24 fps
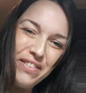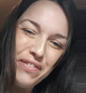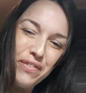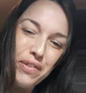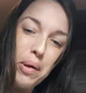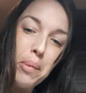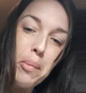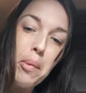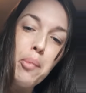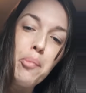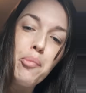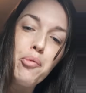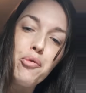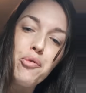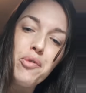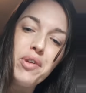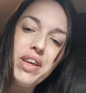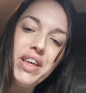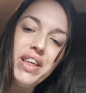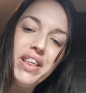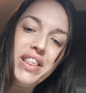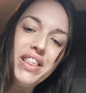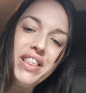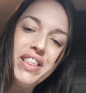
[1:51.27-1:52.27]
a
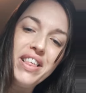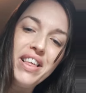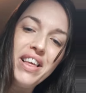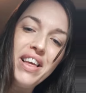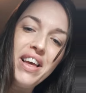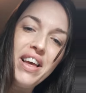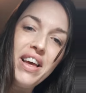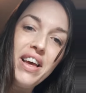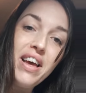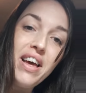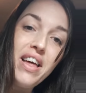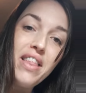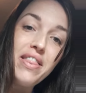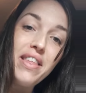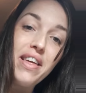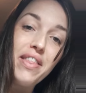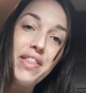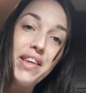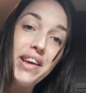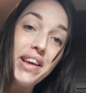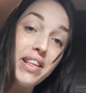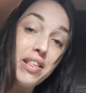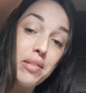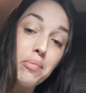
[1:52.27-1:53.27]
breeze. They think
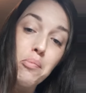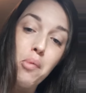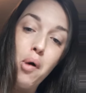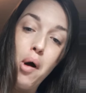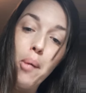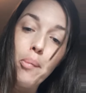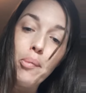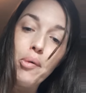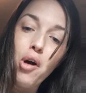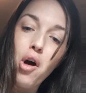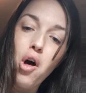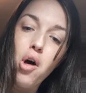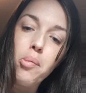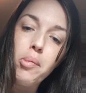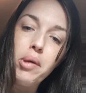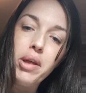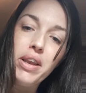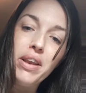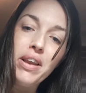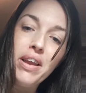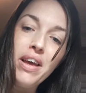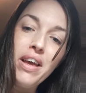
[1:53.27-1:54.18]
it's mom coming.